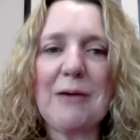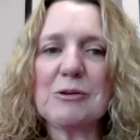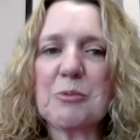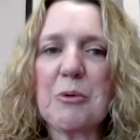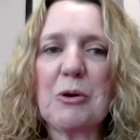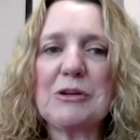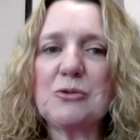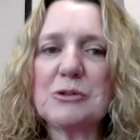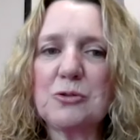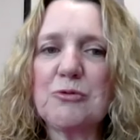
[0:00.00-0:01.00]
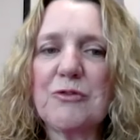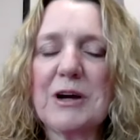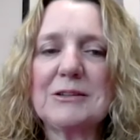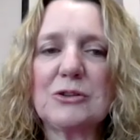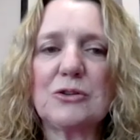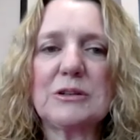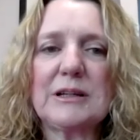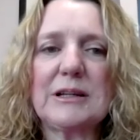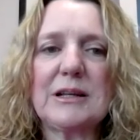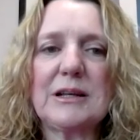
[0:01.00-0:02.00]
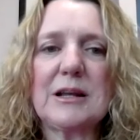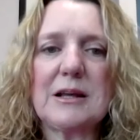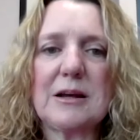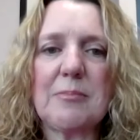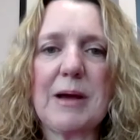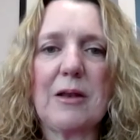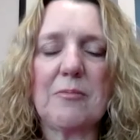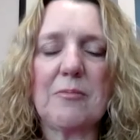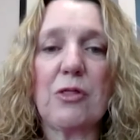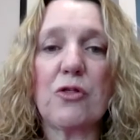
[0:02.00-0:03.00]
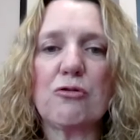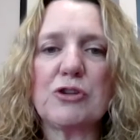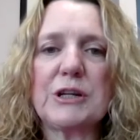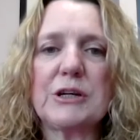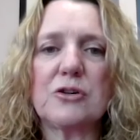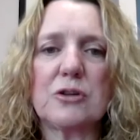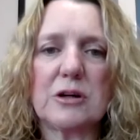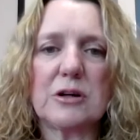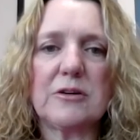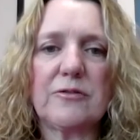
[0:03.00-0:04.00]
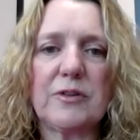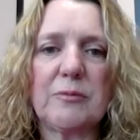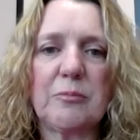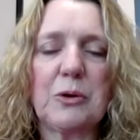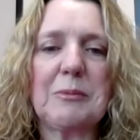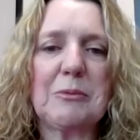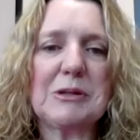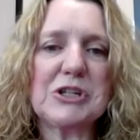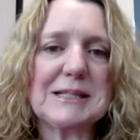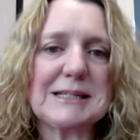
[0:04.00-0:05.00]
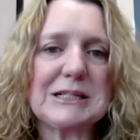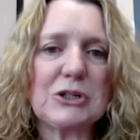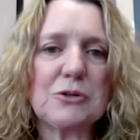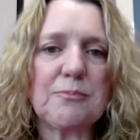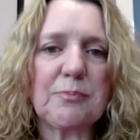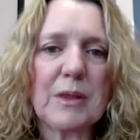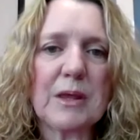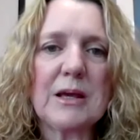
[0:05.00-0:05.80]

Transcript: and I was promoted to a supervisor in about my 3rd year of employment with Johns Eastern.